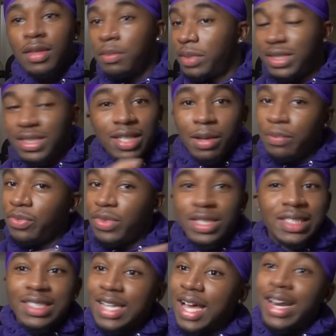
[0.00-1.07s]
but
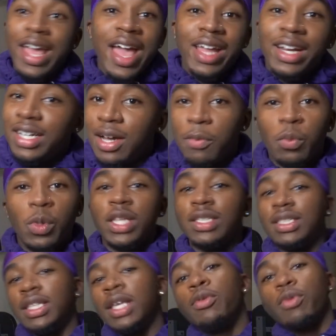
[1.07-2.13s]
something's not adding up with
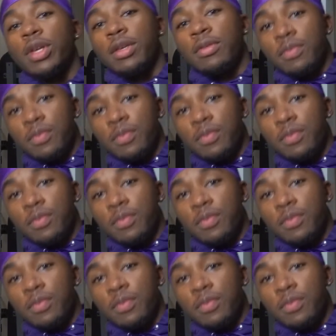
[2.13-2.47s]
his theory.